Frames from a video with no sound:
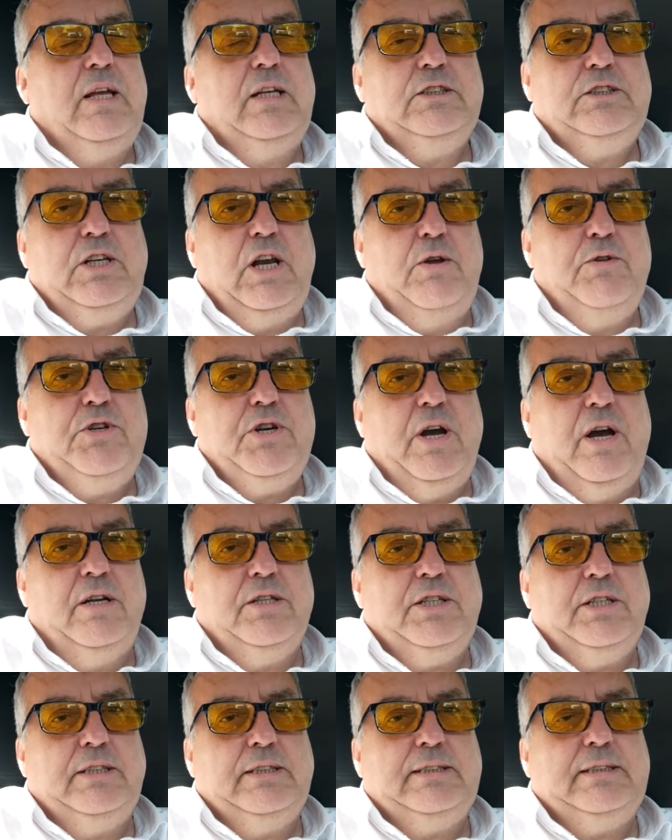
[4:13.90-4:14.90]
slow
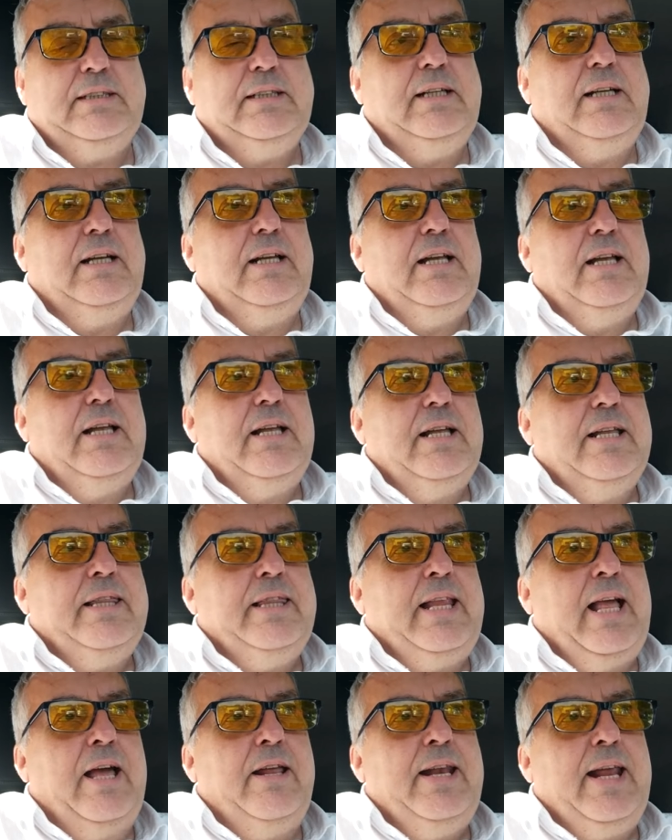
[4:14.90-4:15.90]
chargers.
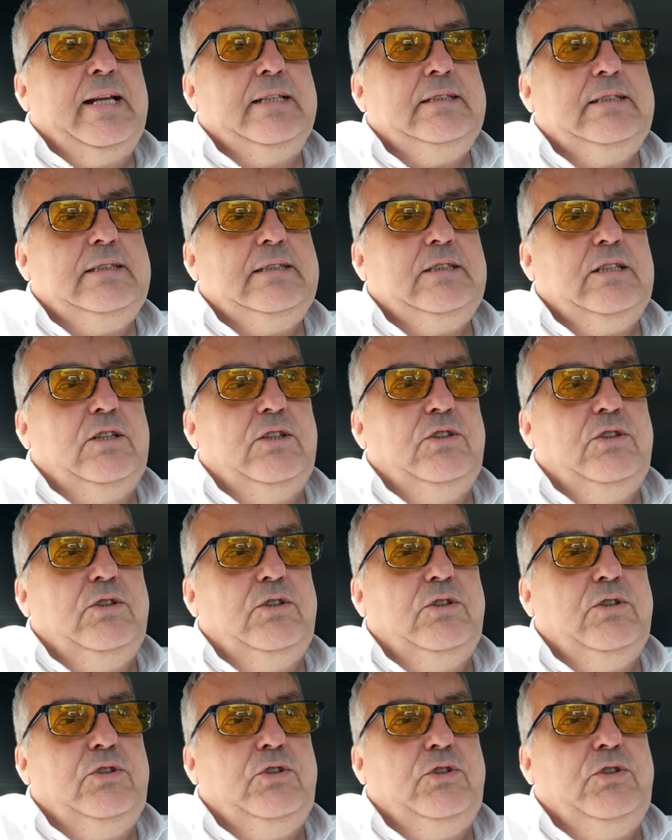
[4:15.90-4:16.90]
Now that's
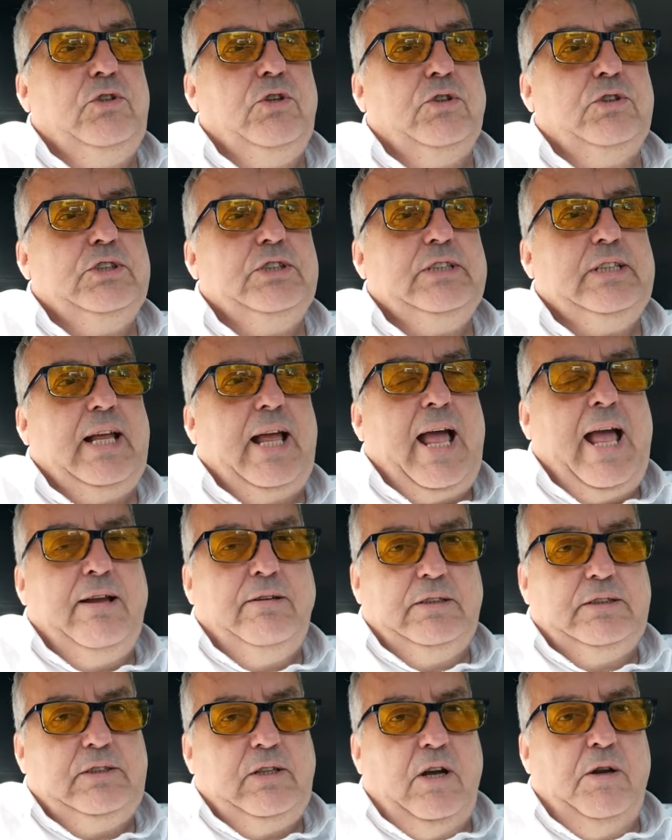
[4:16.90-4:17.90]
just
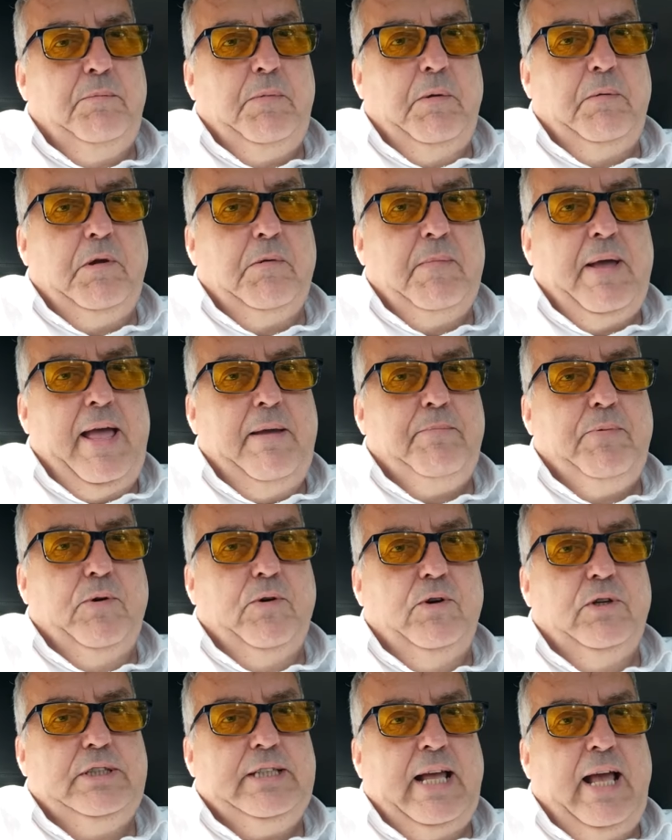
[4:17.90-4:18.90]
outside Birmingham
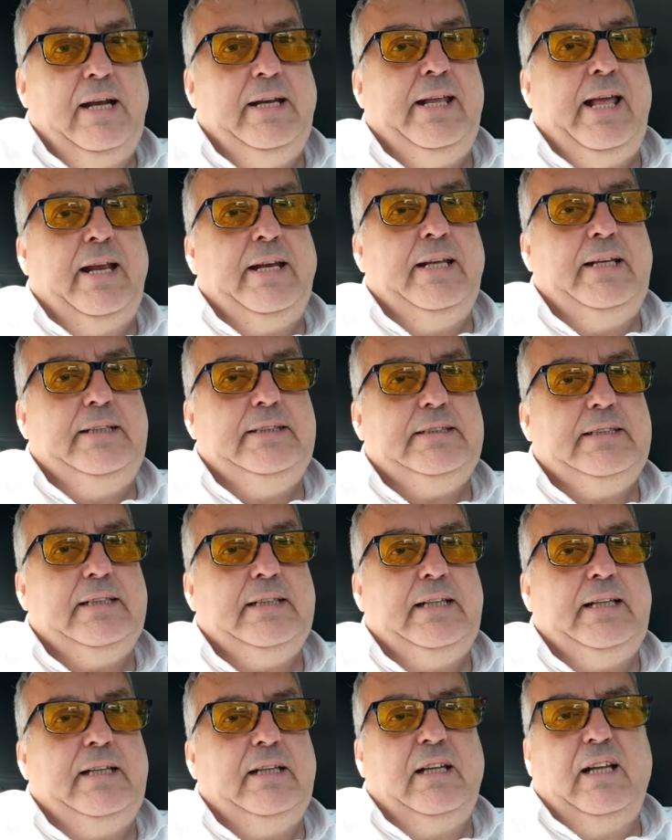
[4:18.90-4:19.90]
Airport at the
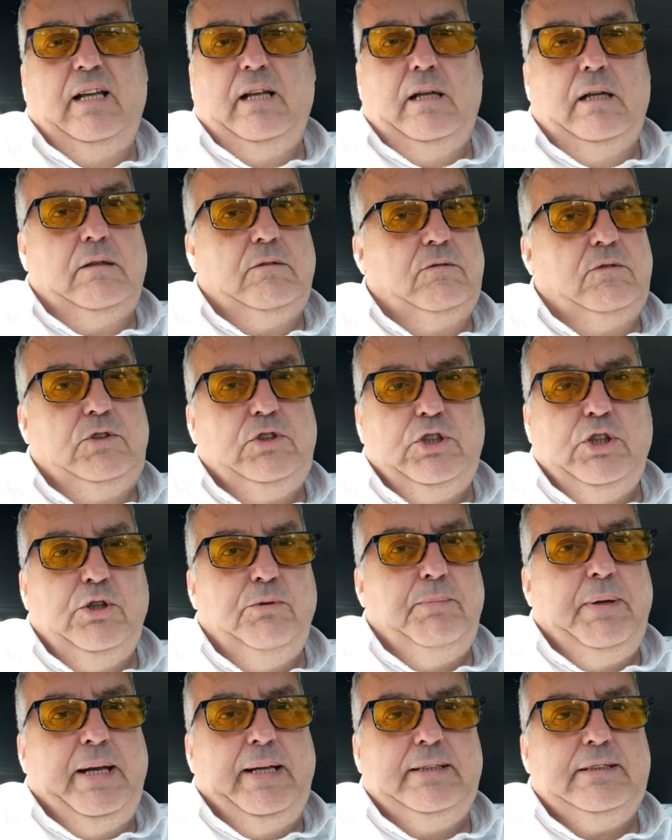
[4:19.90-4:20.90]
NEC, 2
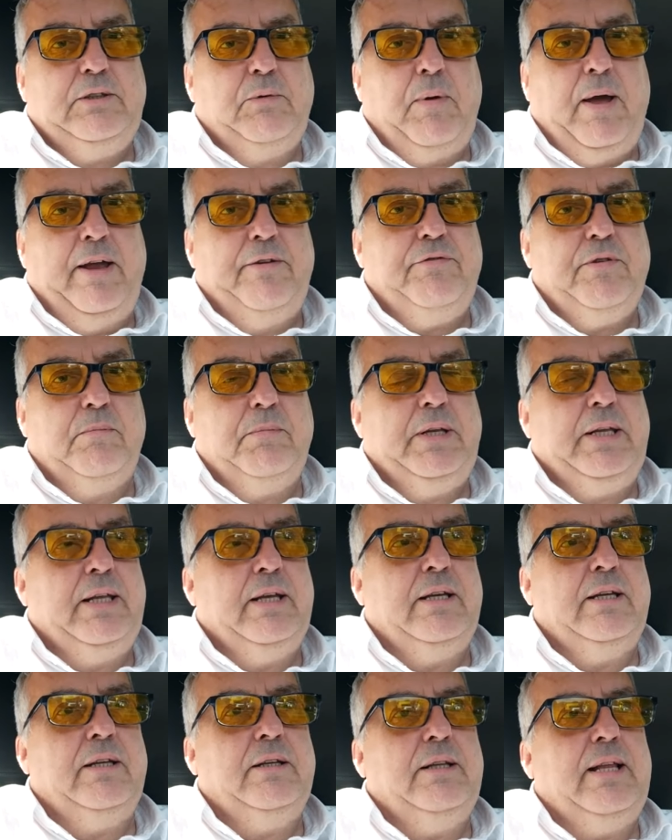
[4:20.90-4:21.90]
minutes away from
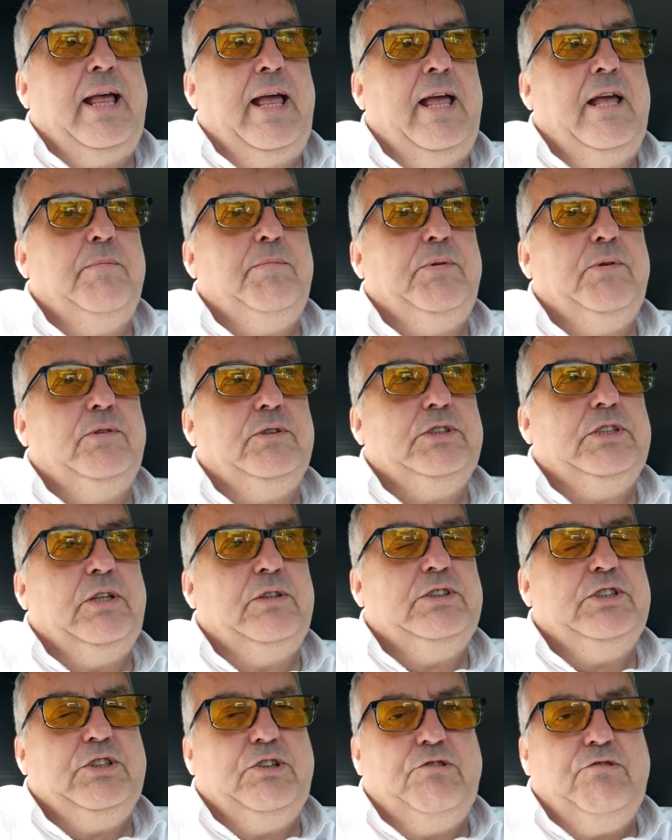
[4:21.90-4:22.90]
the airport, so
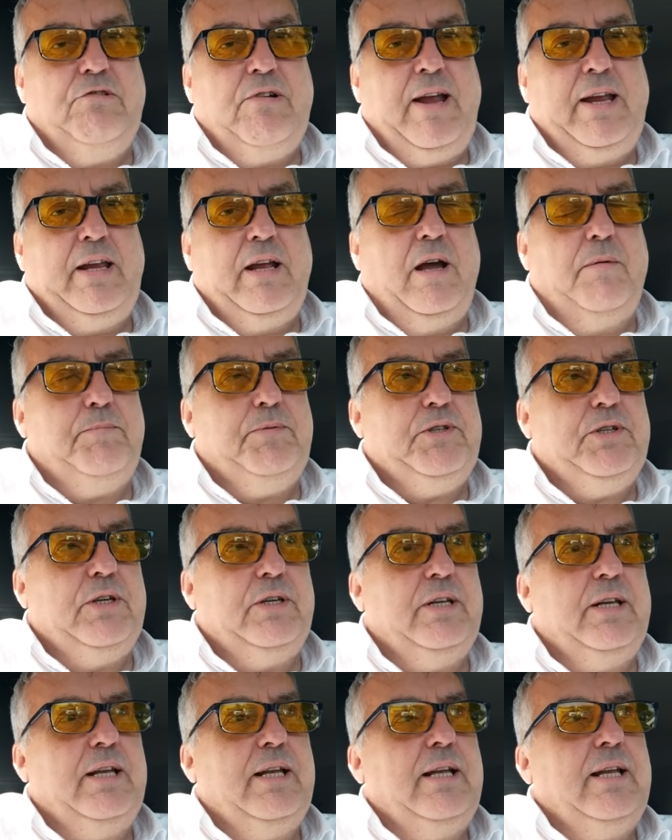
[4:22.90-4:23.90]
it's a great option.